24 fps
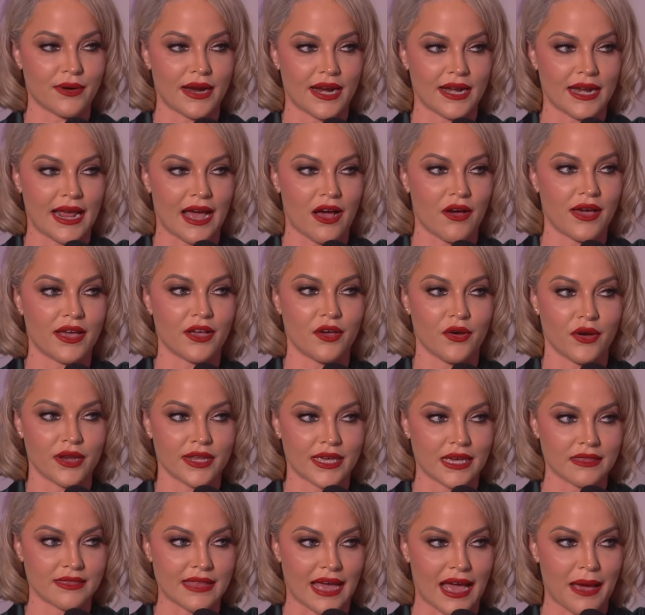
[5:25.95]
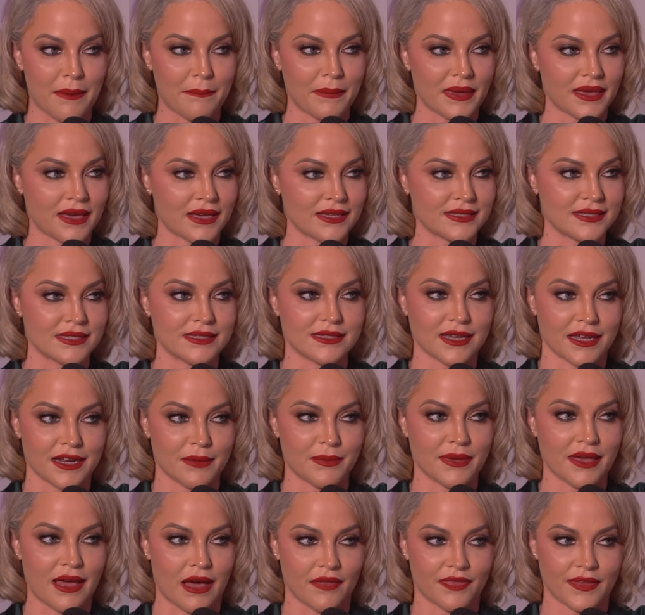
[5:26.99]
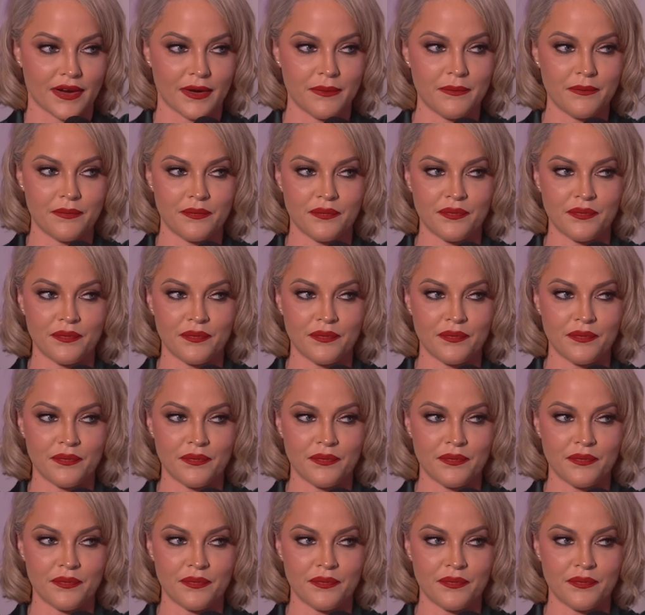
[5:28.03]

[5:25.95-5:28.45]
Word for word: right now and go um, and get that um, because it's so going to be out there.